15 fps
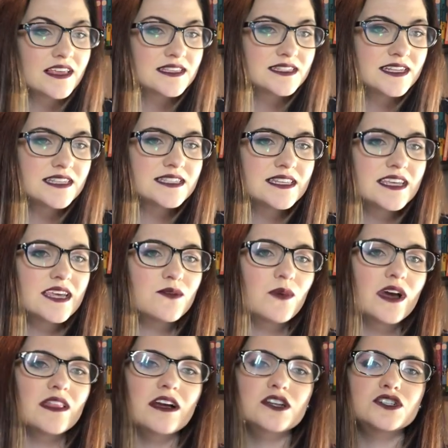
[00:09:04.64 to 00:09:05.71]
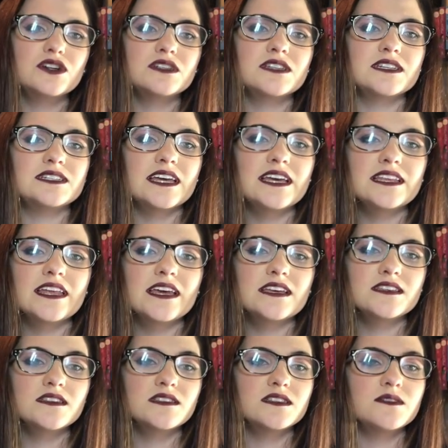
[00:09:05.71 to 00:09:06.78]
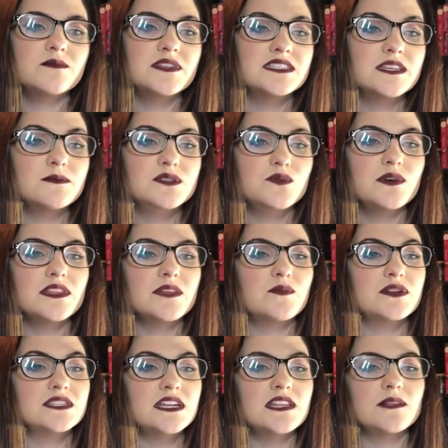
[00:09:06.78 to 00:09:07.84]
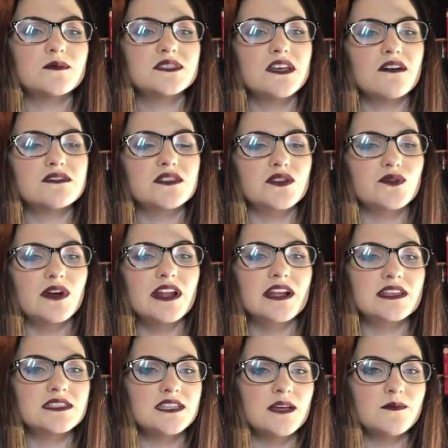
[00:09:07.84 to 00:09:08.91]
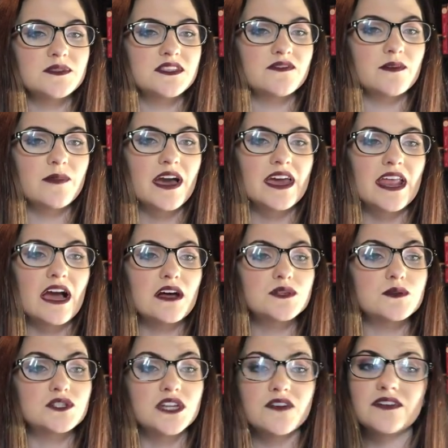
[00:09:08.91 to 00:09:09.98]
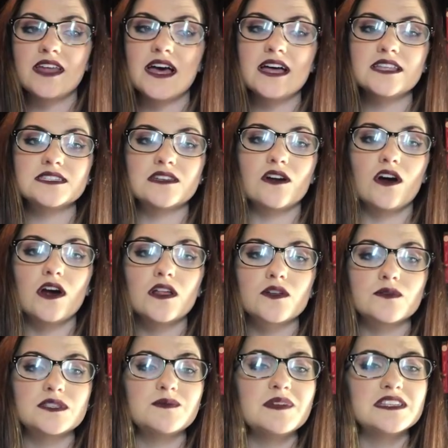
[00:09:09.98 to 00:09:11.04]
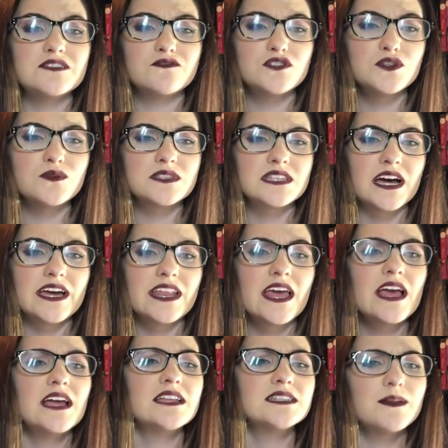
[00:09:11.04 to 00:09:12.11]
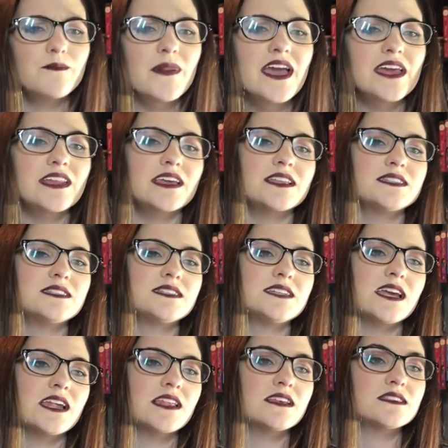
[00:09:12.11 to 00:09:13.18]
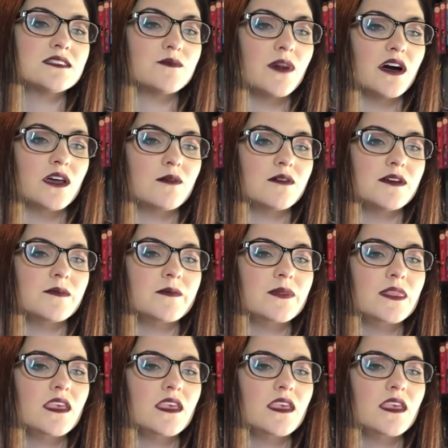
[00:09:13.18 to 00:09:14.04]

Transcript: CCNY lectures on deism and subsequently presented themselves on the granite steps of the madhouse with shaven heads and a harlequin speech of suicide, demanding instantaneous lobotomy,